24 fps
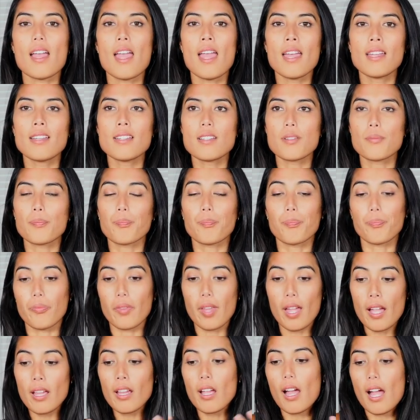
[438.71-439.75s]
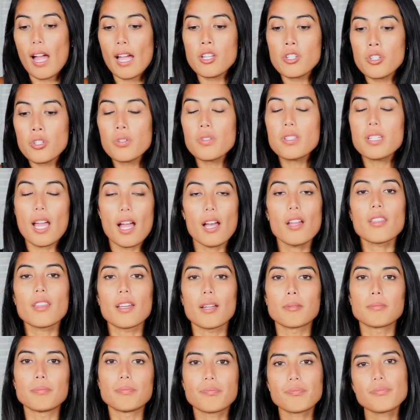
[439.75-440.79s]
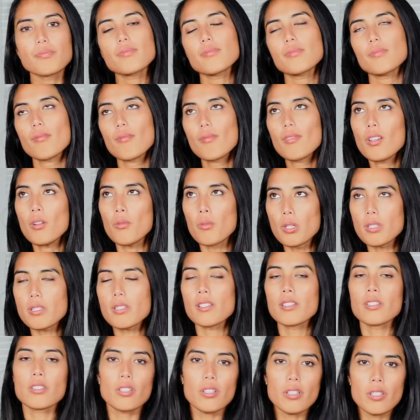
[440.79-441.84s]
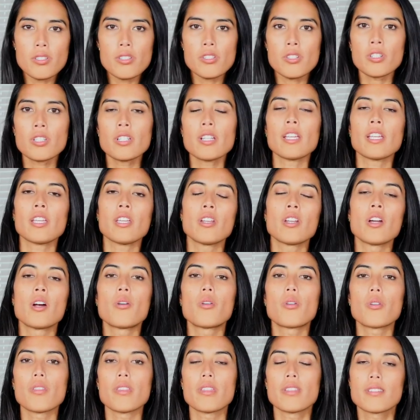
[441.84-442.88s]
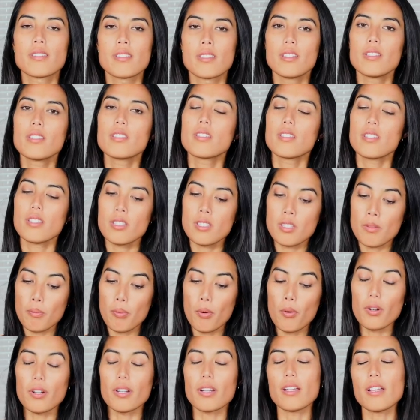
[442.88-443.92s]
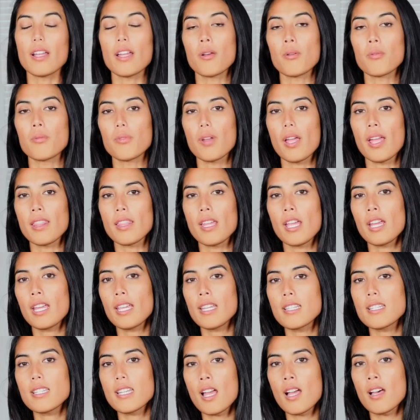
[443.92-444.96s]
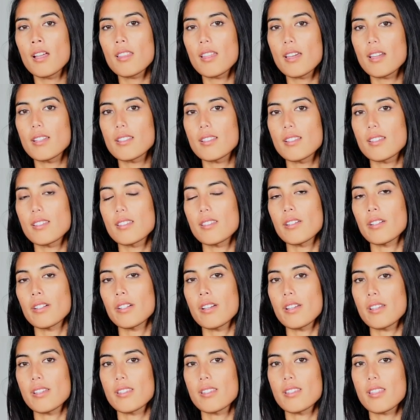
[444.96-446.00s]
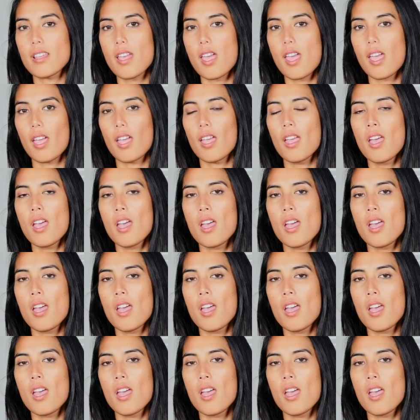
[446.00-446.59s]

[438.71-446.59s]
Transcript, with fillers: And I do tell them, well, it's a little concerning, you know, or this is important. And they can tell that it's a serious thing.